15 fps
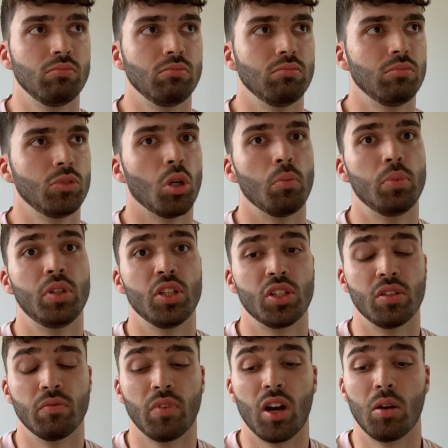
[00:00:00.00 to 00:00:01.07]
competition
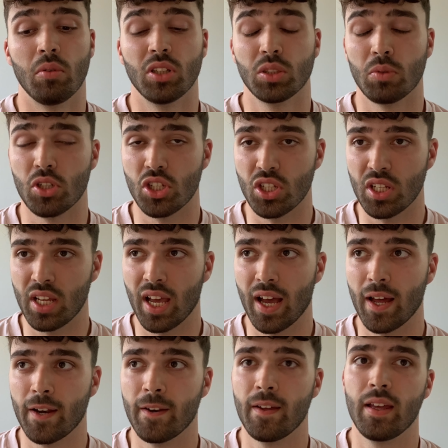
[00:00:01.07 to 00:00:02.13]
environment as much as you
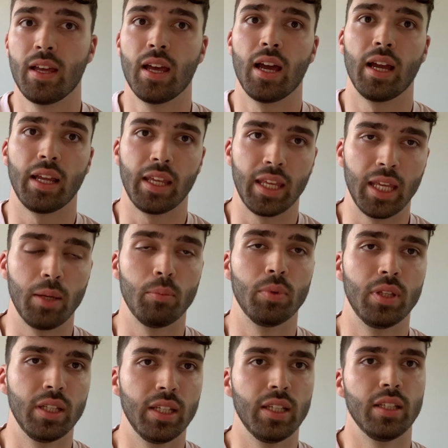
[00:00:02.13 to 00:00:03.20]
can and keep
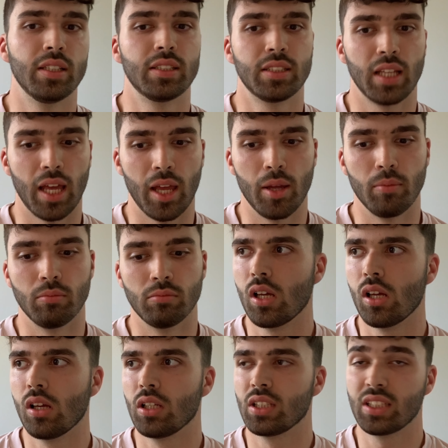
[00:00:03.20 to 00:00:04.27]
the same
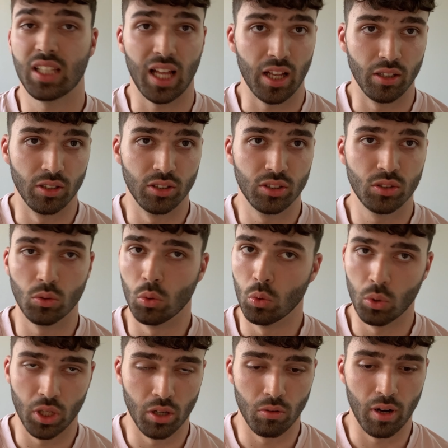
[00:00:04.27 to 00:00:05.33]
standards all
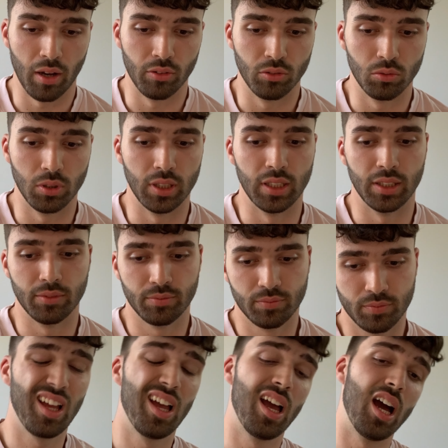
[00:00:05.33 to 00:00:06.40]
year round really.
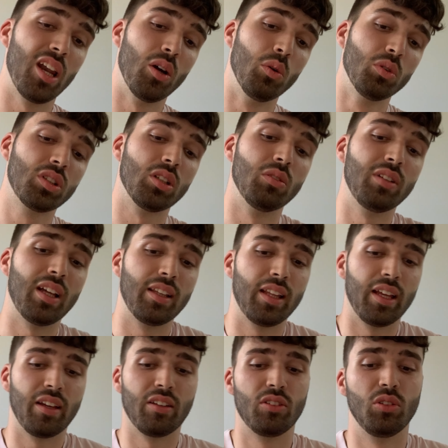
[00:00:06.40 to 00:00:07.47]
And also on that
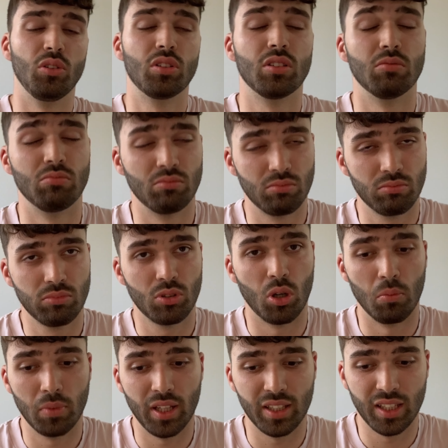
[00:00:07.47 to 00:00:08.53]
day, do some
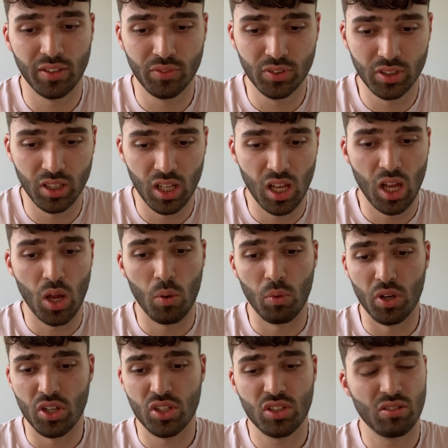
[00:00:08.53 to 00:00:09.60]
comp deadlifts,
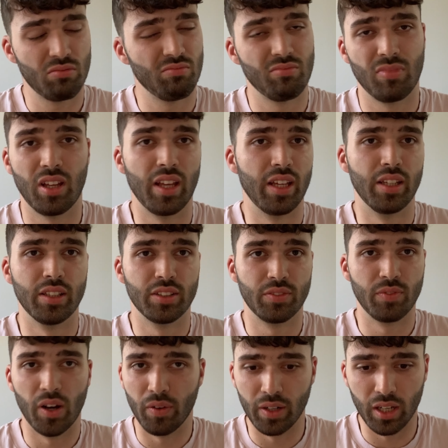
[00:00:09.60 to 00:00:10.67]
which is
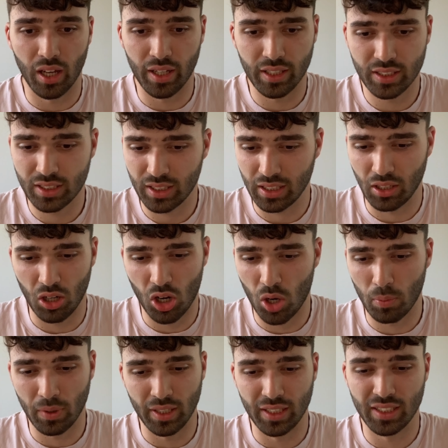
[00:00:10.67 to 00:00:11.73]
very light. It's like an
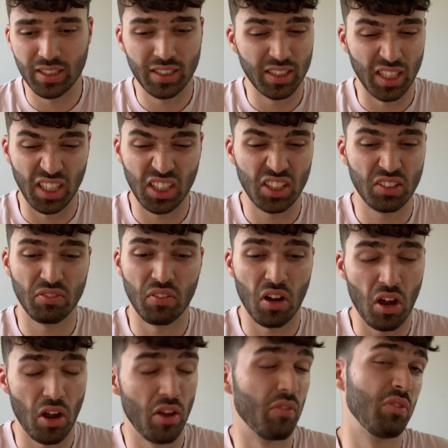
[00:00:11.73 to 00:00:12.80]
RP 6,
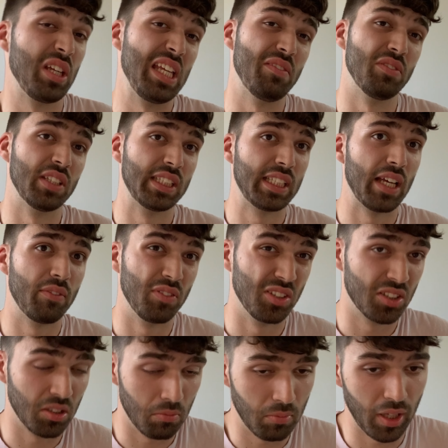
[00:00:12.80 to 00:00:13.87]
5, even 7
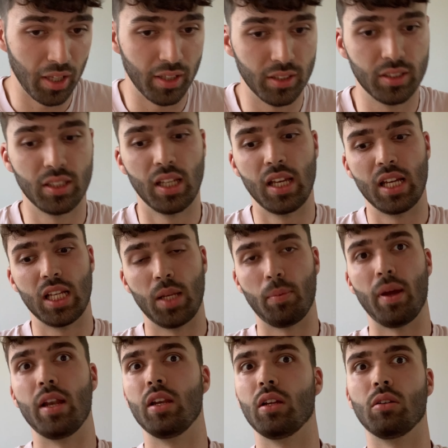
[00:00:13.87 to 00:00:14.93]
some days,
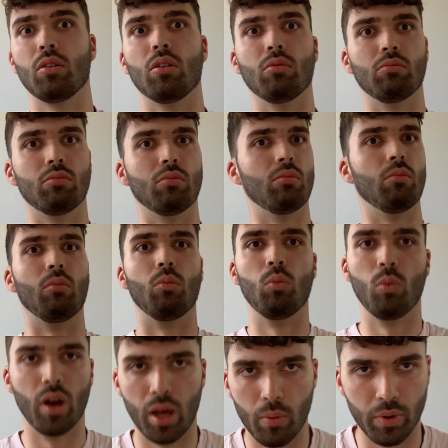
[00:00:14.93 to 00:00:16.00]
depending on
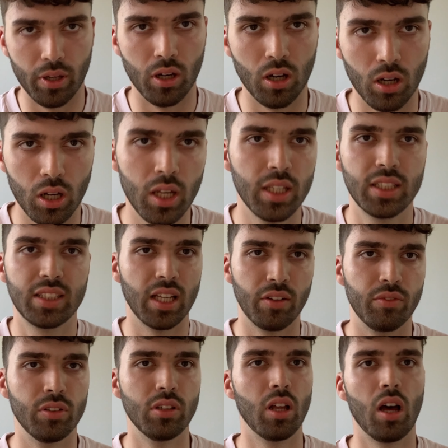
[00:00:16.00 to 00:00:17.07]
where we are.
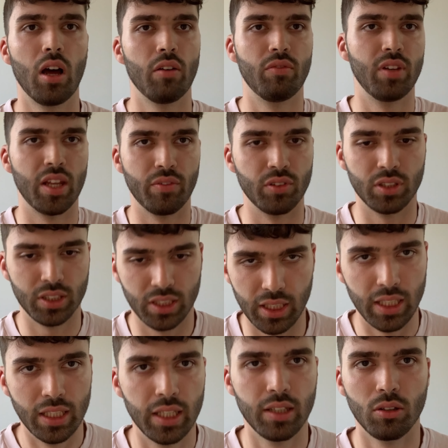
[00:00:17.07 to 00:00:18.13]
7, I've never
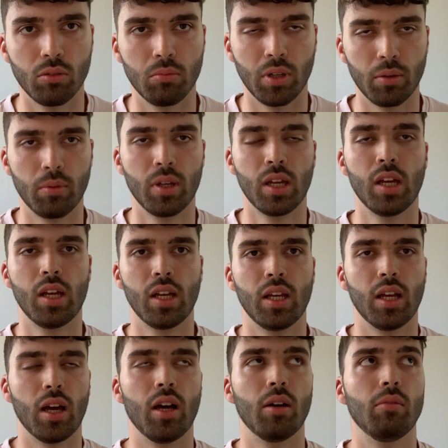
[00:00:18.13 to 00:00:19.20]
seen it on one.
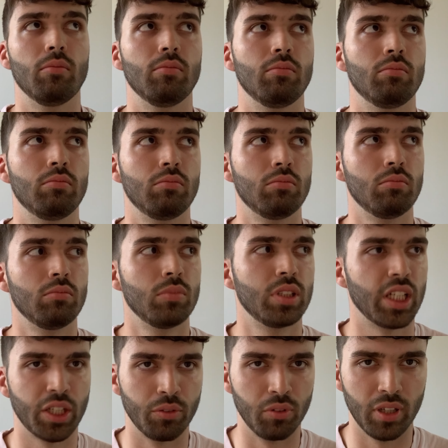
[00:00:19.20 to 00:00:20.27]
Um, secondary